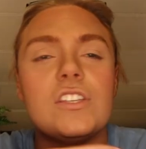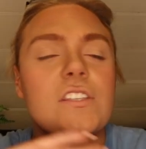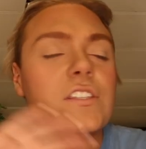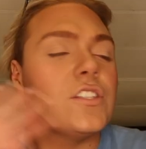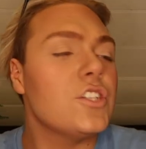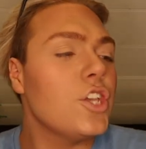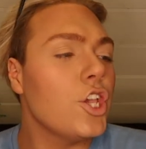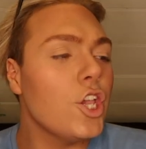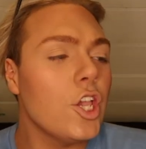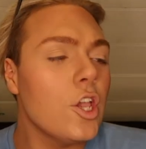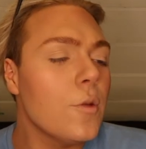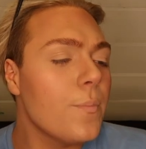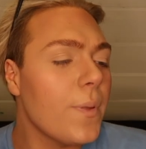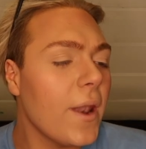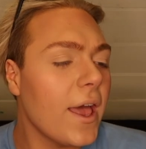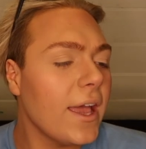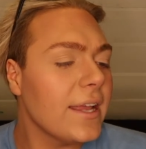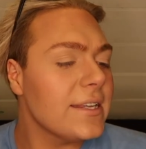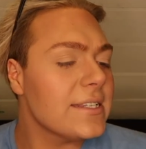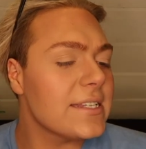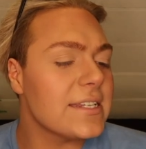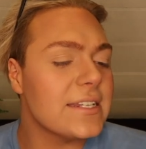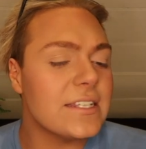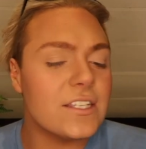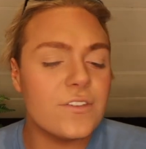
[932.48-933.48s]
just too
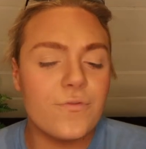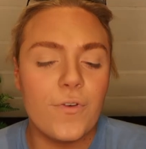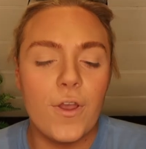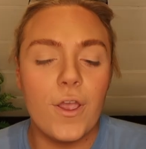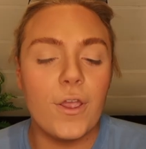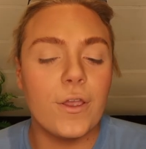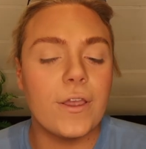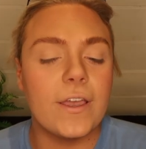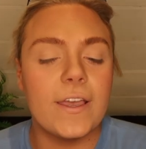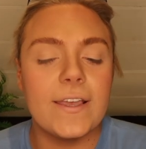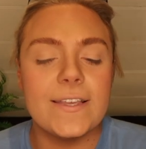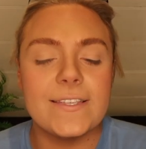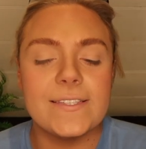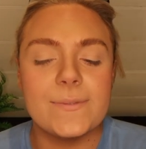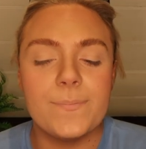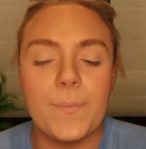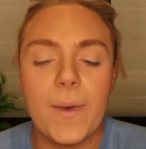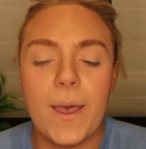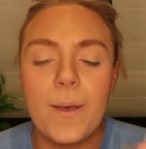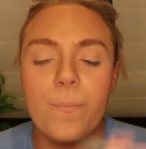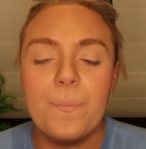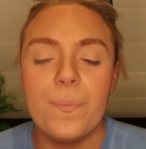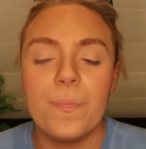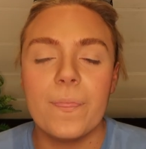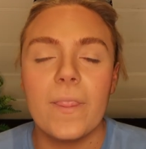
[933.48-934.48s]
blinding to focus,
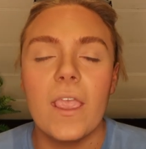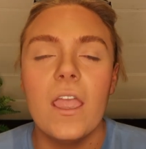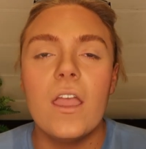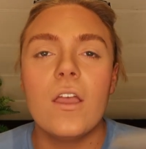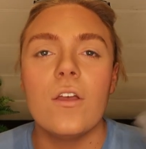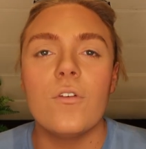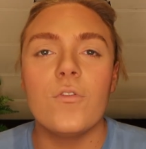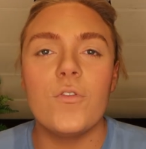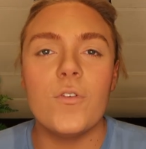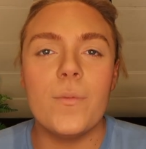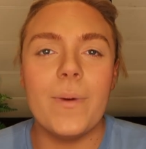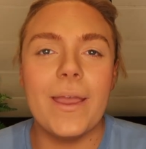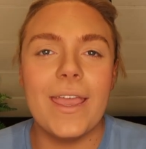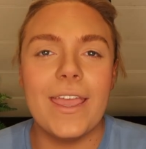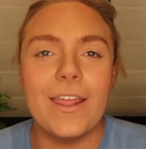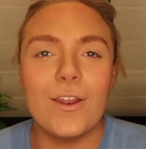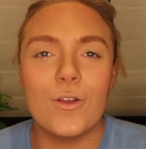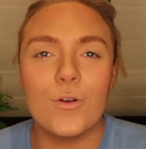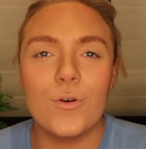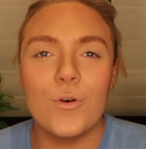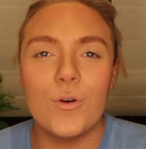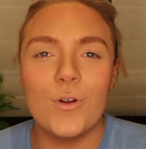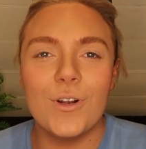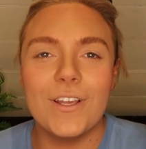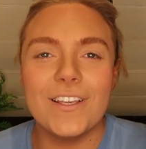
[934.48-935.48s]
but for my inner
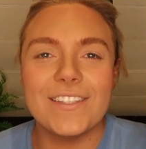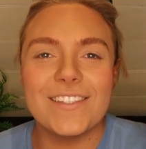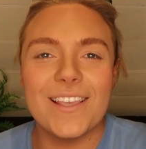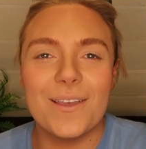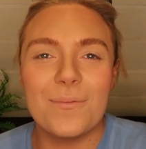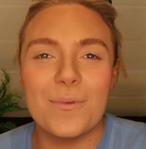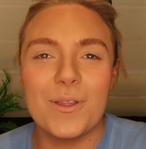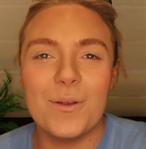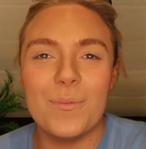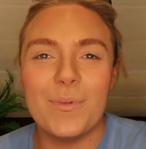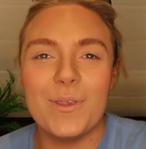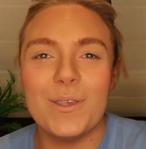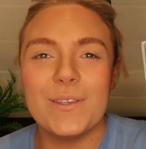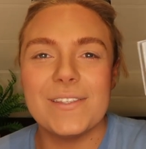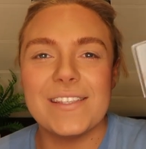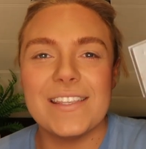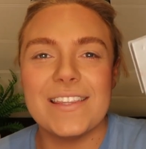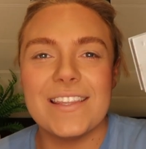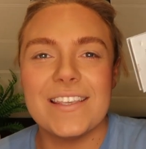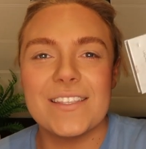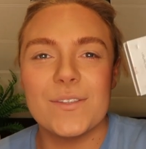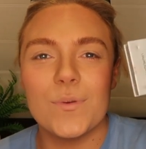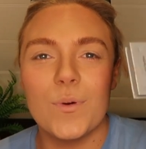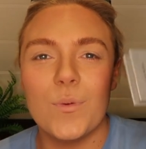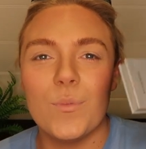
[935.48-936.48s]
corners, I'm gonna be using
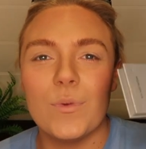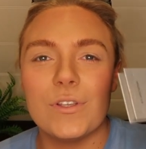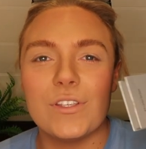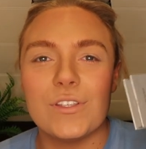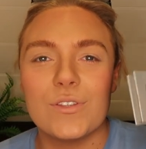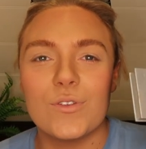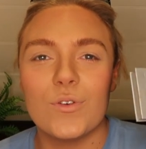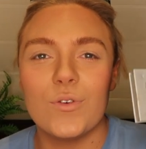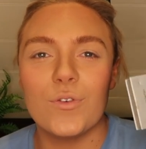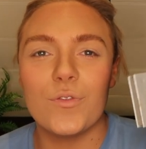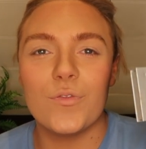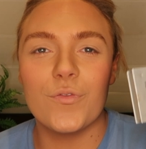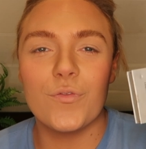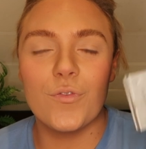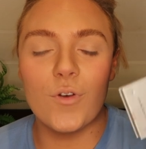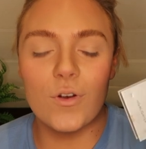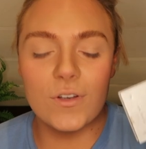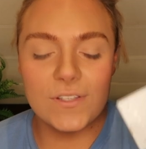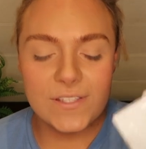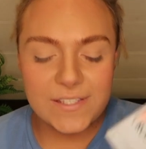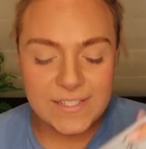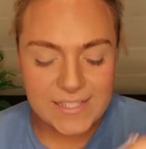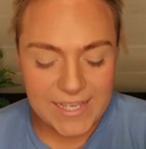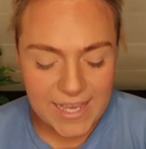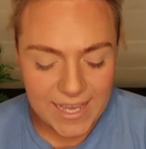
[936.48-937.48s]
this one, which is called
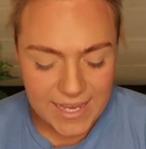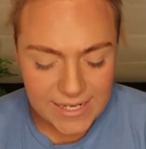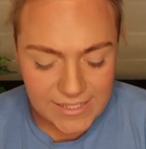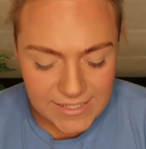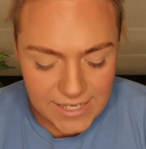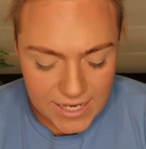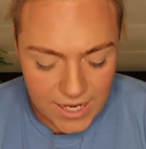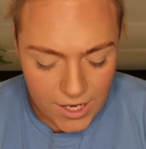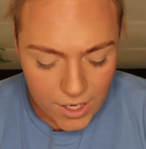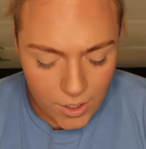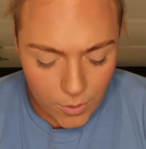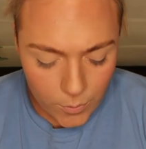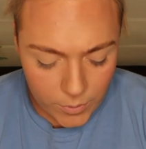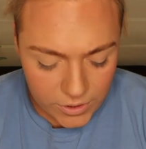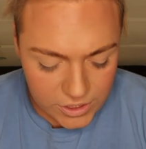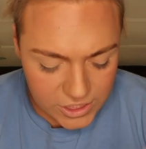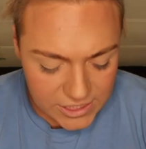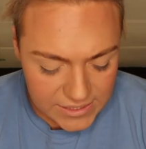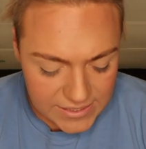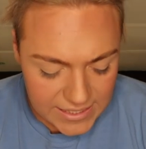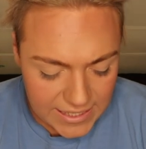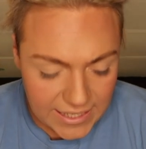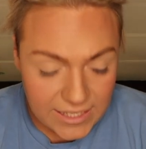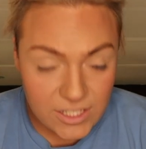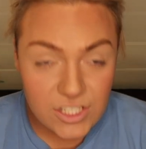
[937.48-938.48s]
Frosted, which
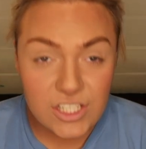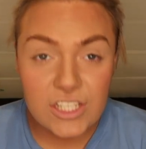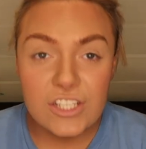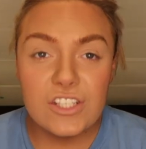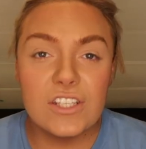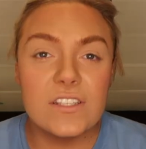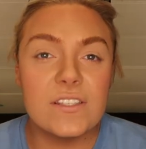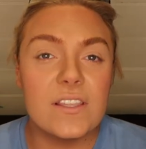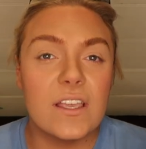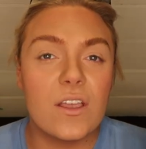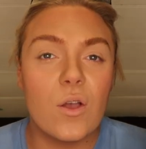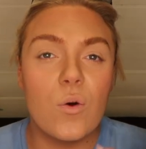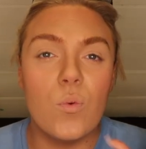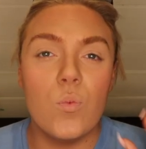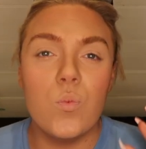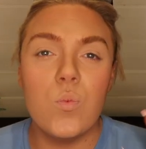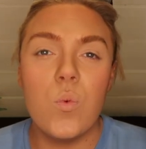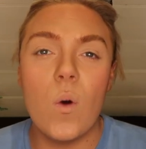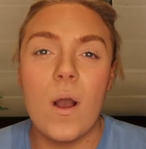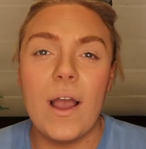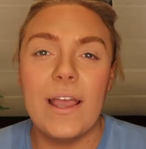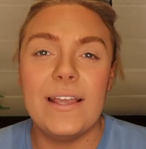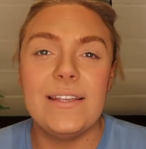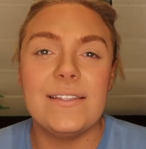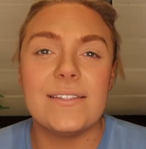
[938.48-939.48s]
is literally just like a
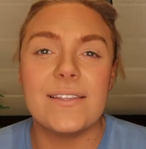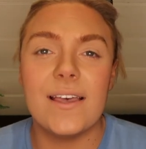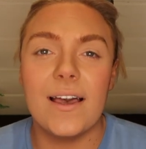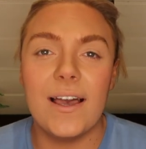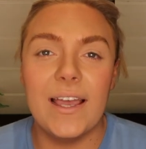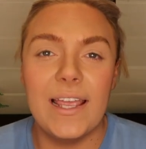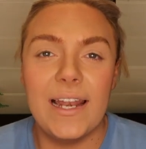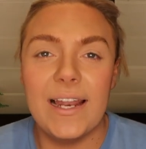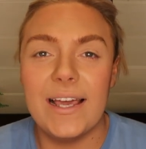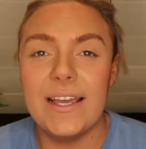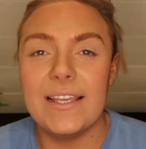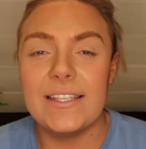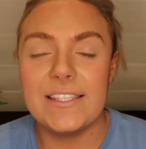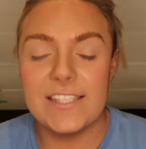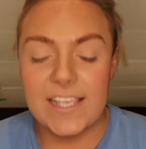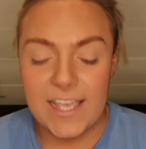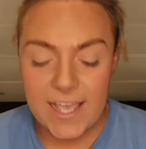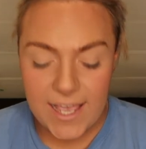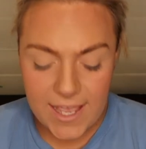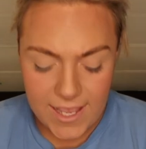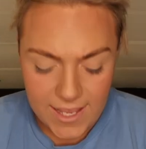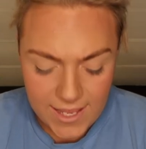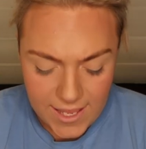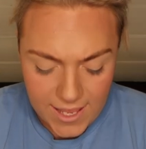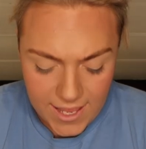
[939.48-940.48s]
white
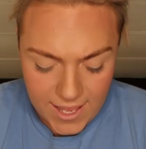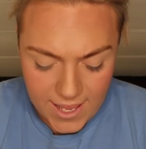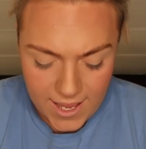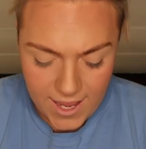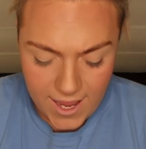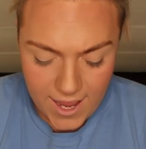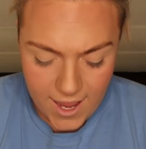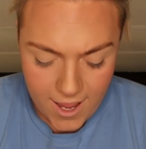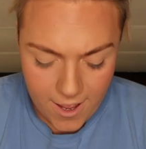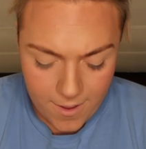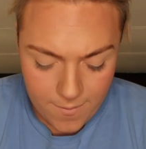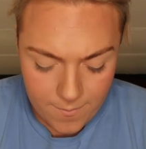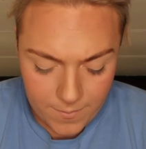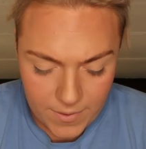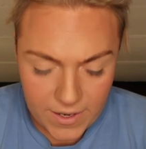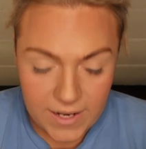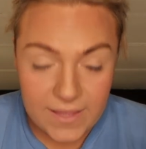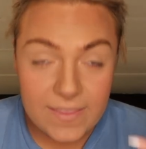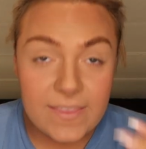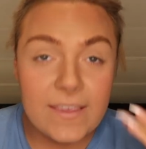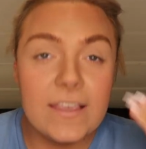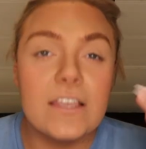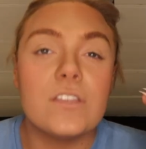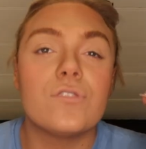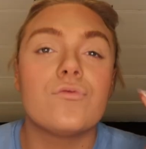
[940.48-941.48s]
highlighter. But I
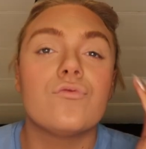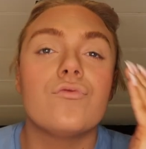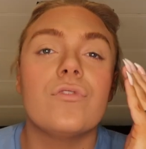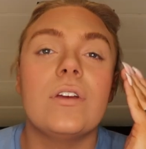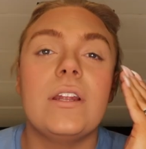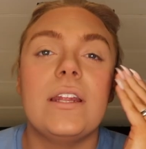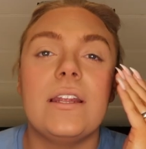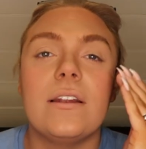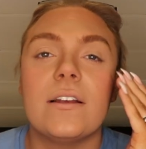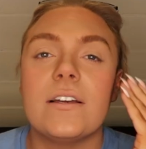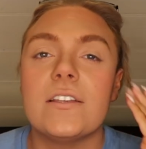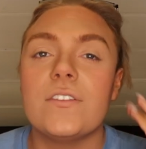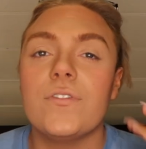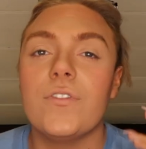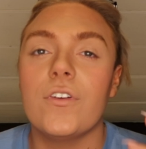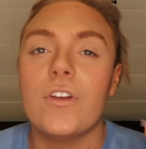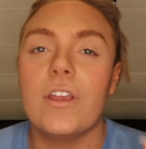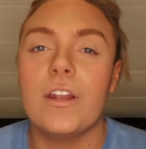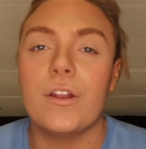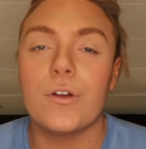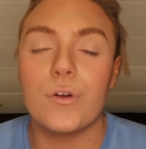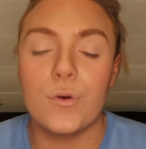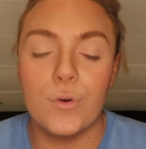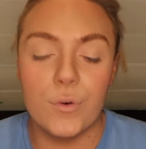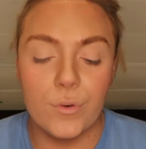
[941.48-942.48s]
think it's really nice for your
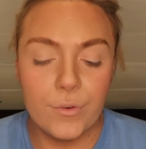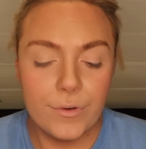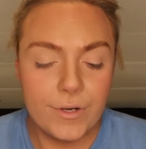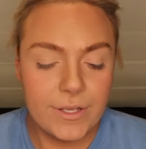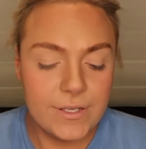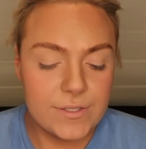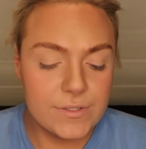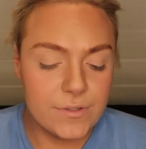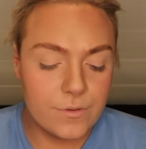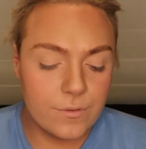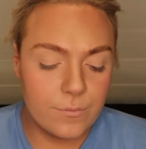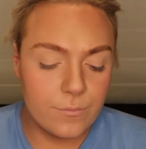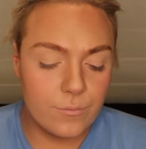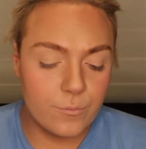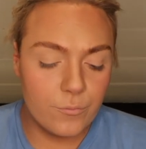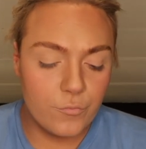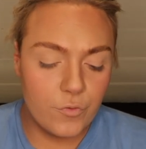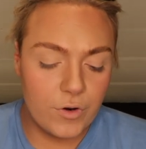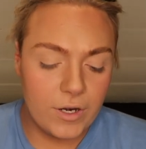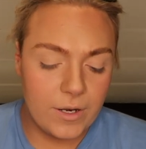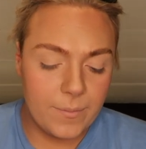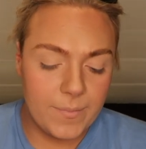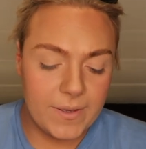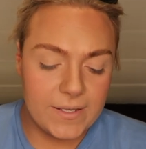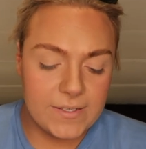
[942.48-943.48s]
inner corners,
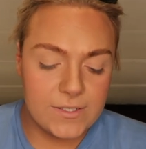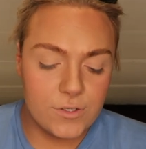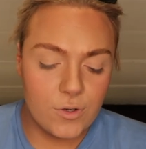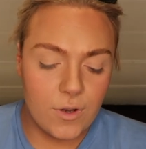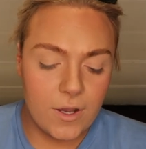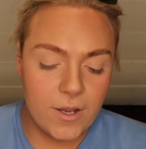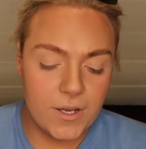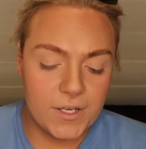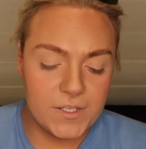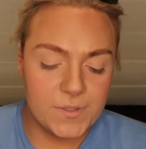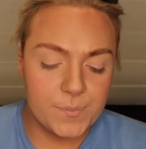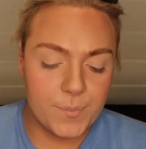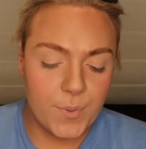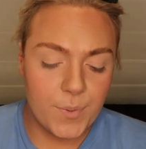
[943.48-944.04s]
really makes your eyes